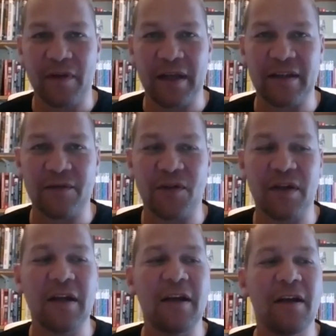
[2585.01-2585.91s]
etc.,
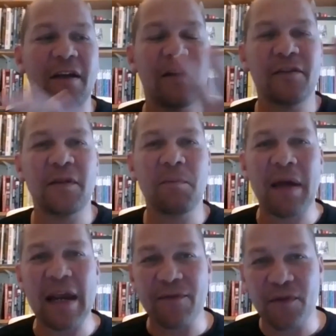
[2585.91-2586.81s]
to
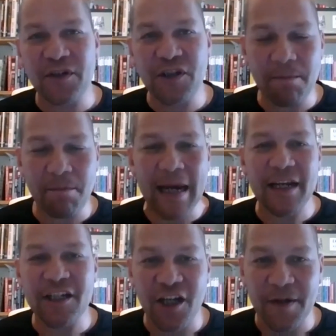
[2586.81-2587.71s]
pay for a gym
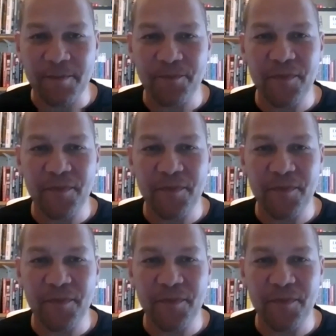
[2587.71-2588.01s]
manager.